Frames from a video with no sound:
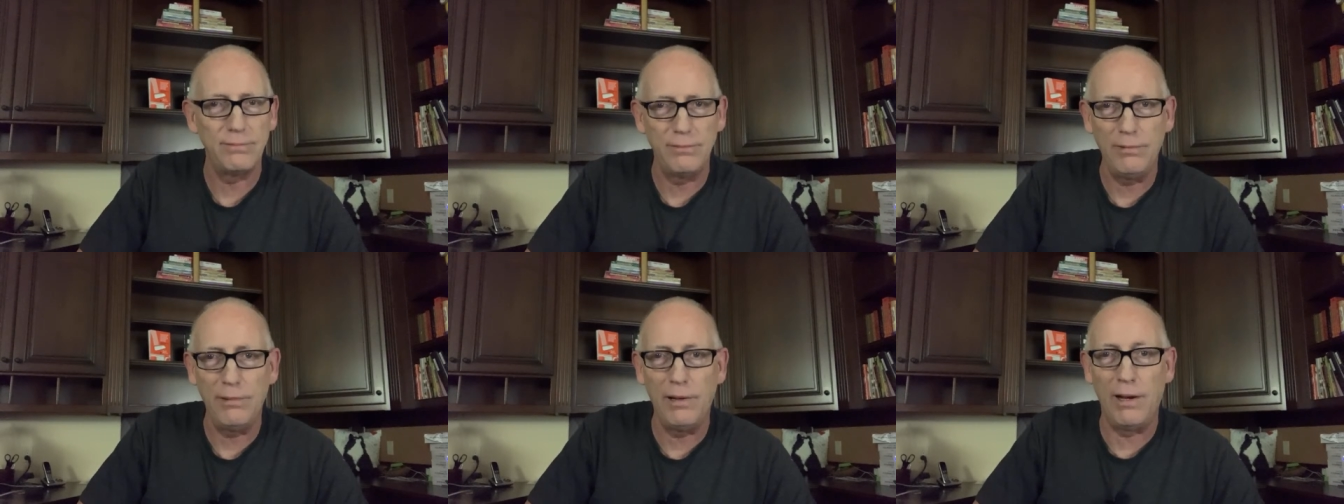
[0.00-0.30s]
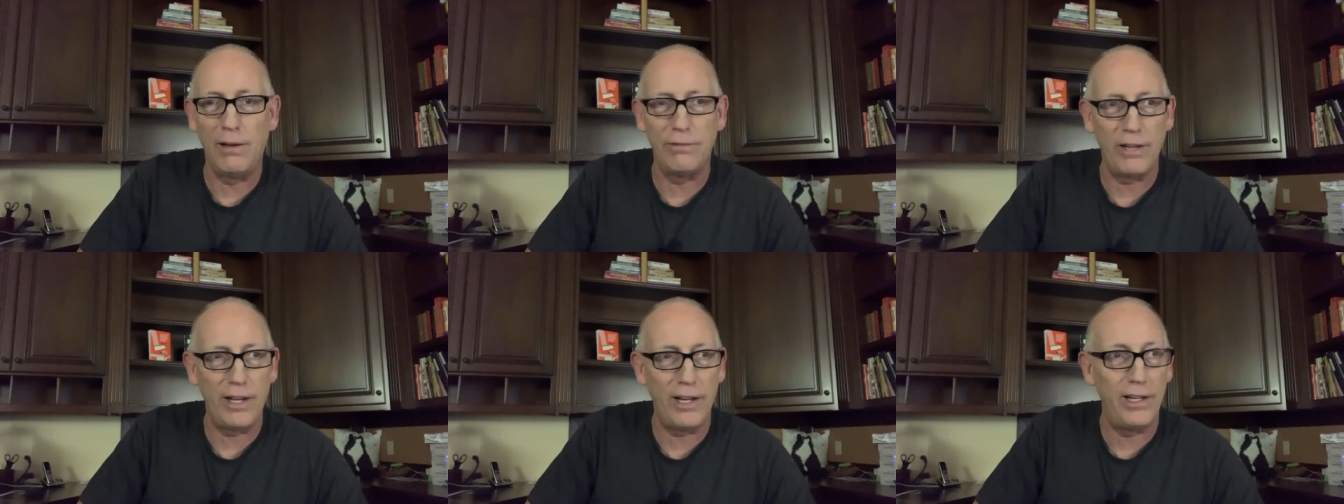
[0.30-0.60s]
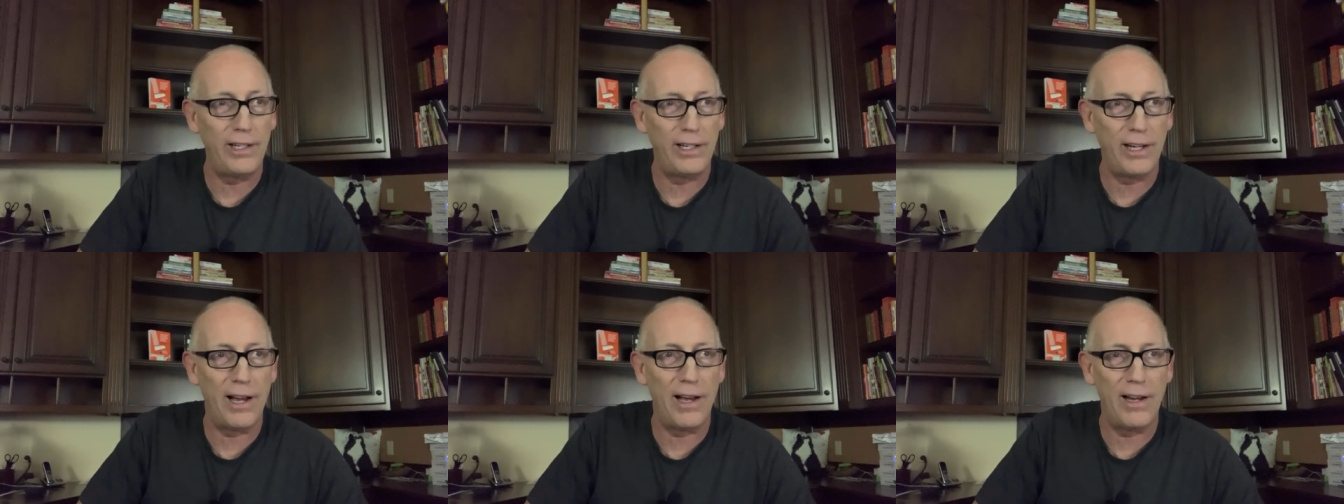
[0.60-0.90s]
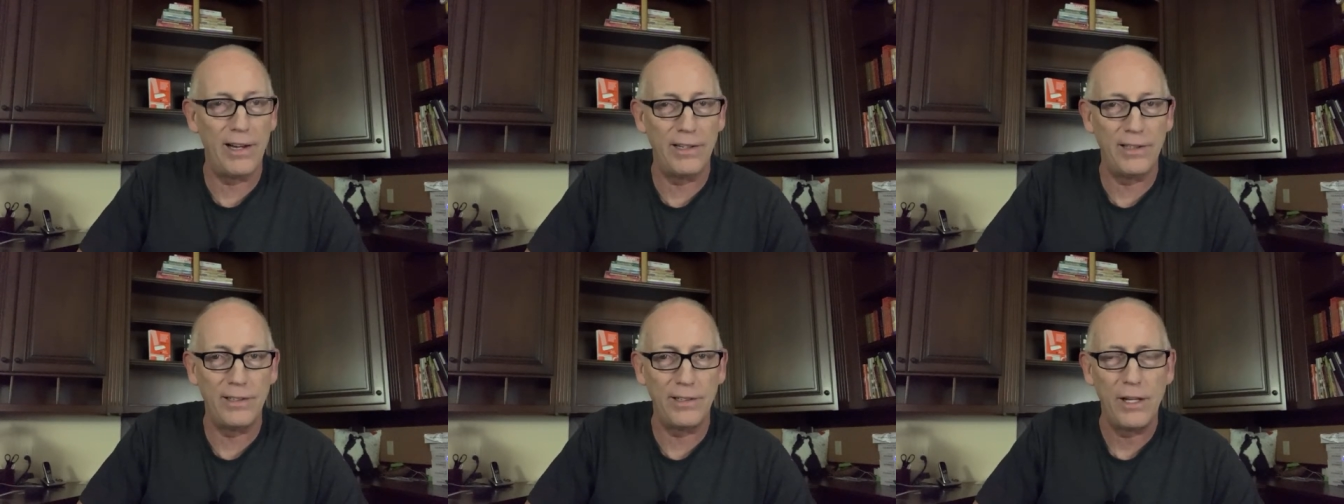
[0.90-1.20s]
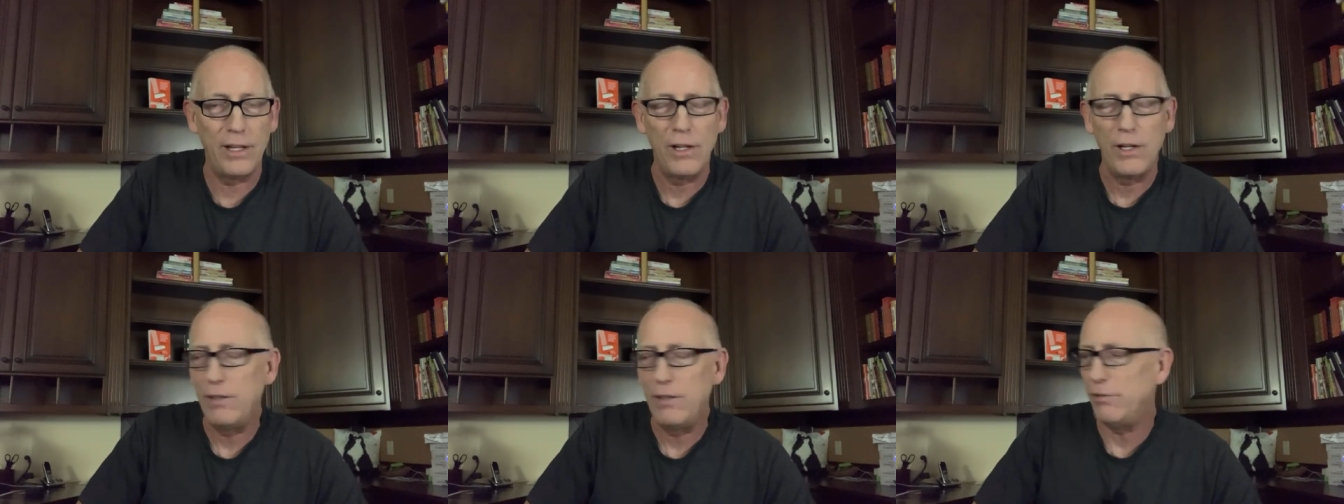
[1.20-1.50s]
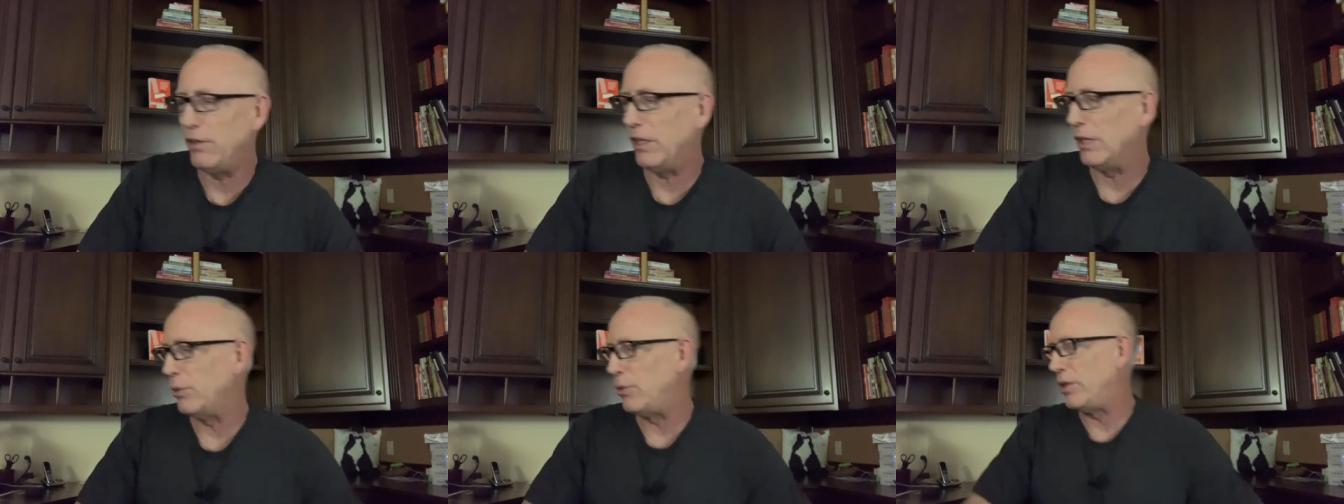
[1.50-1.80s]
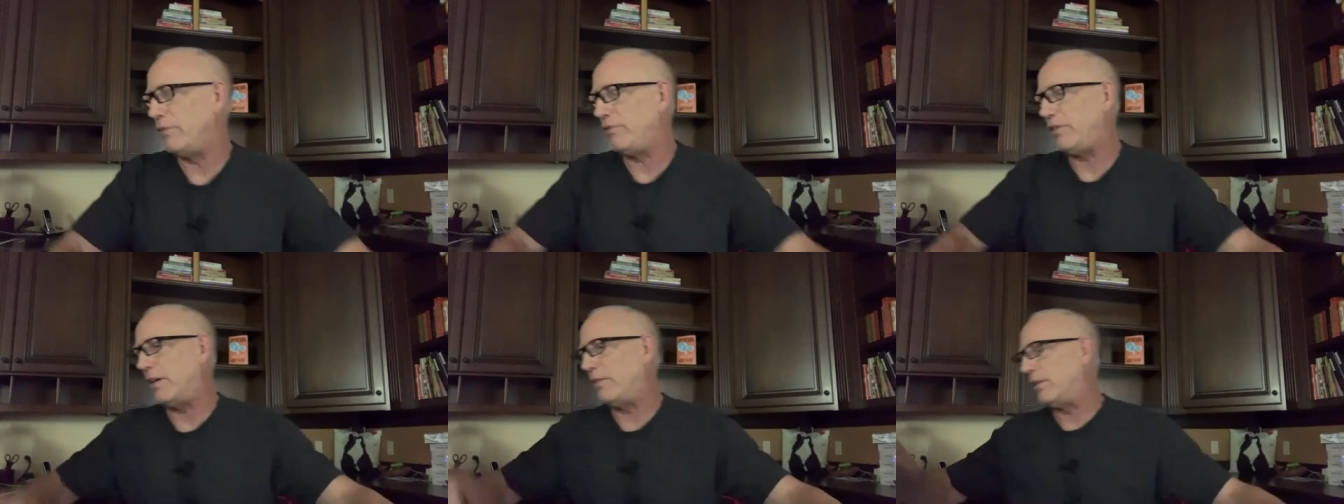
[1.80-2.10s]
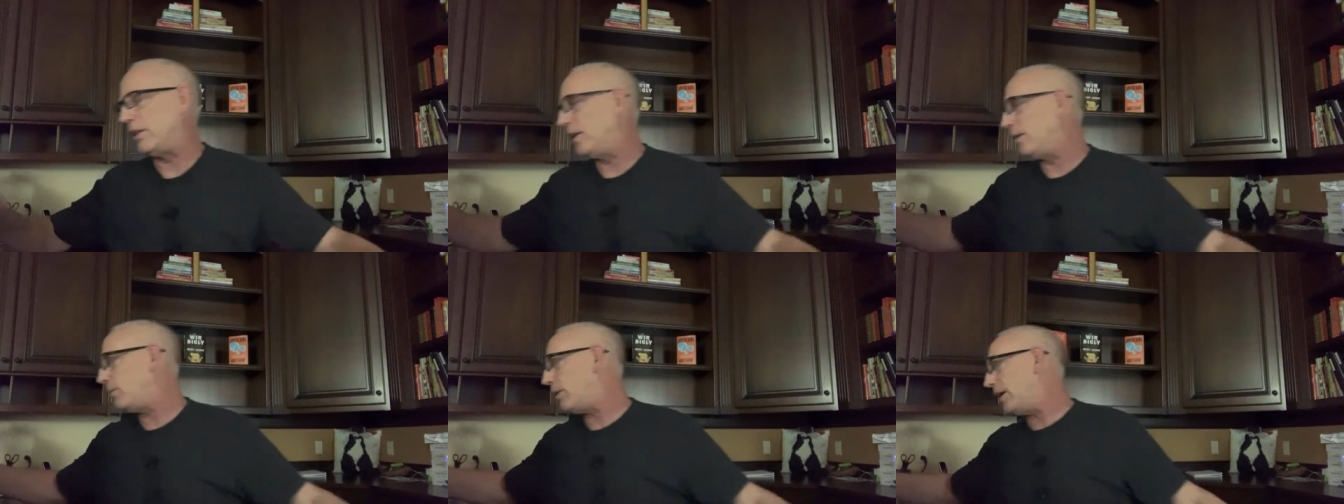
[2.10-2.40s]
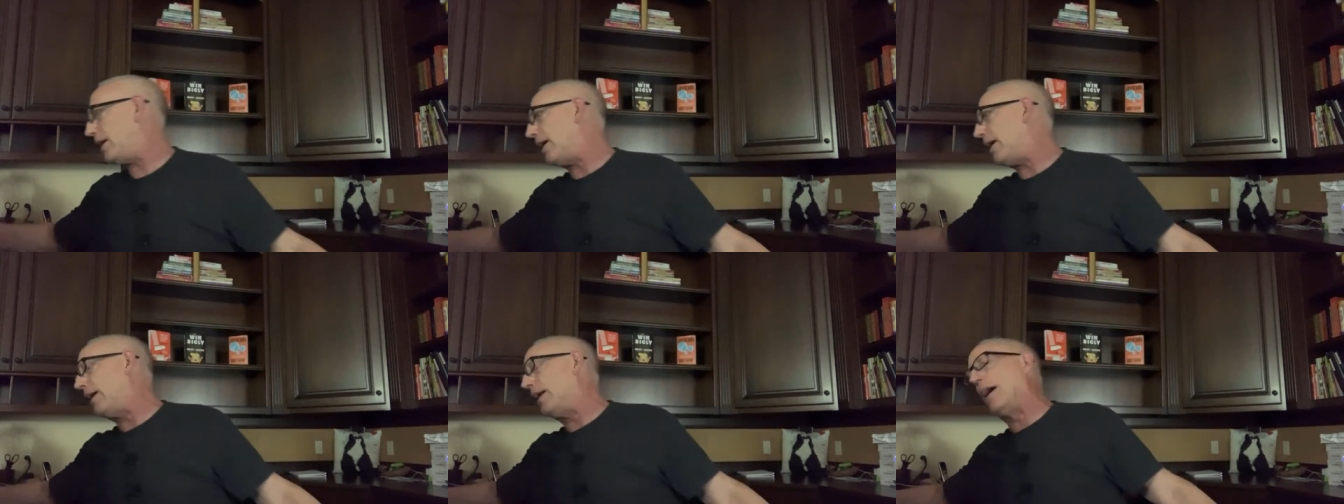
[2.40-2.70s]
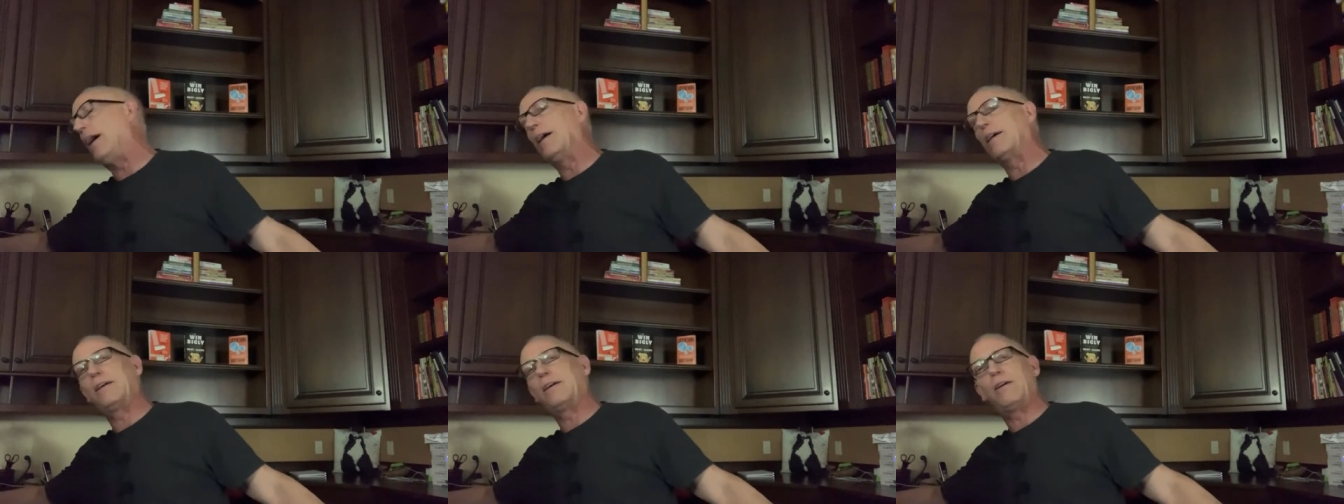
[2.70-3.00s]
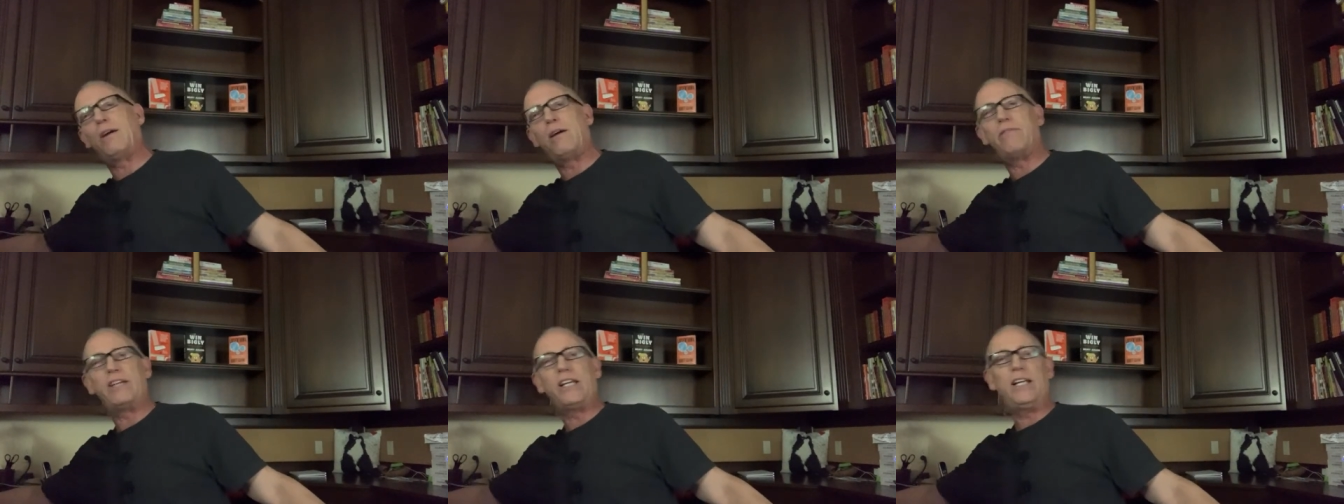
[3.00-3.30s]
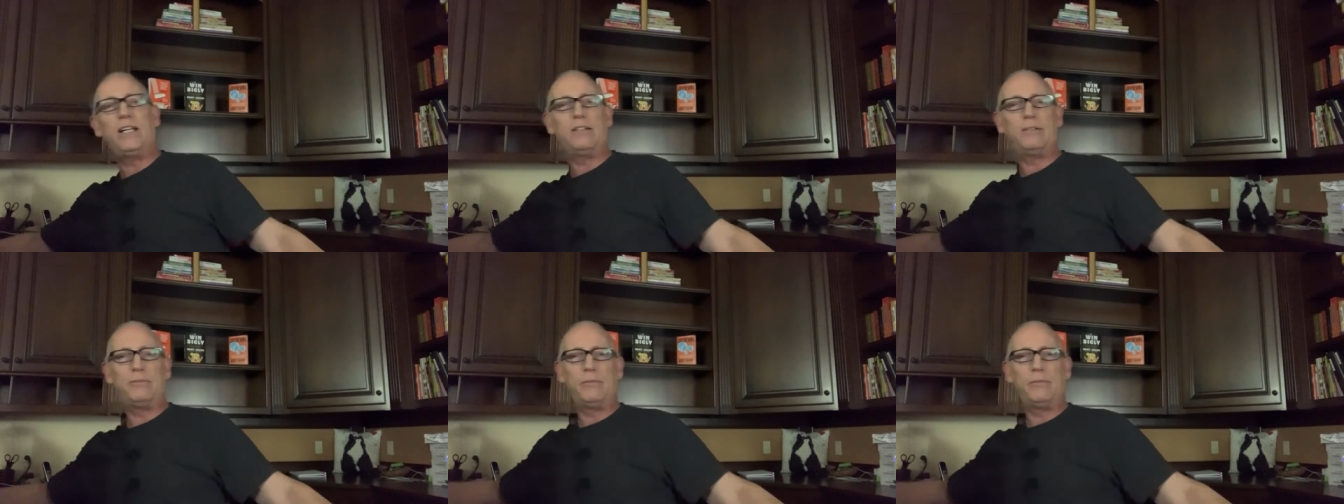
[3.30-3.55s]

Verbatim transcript: of any kind. Fill it with your favorite liquid I like, coffee.